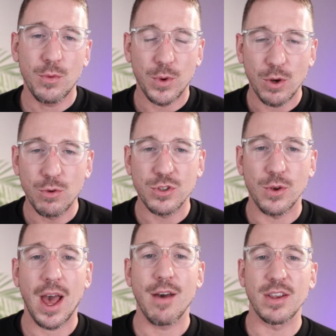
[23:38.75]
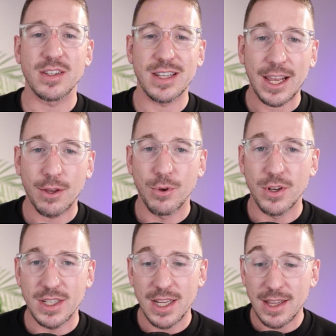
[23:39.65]
we also have a Slack
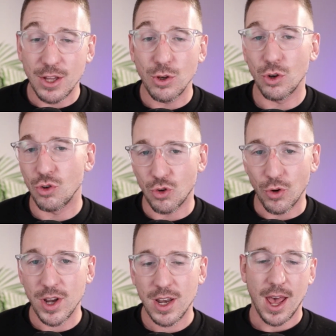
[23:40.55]
community that you can join.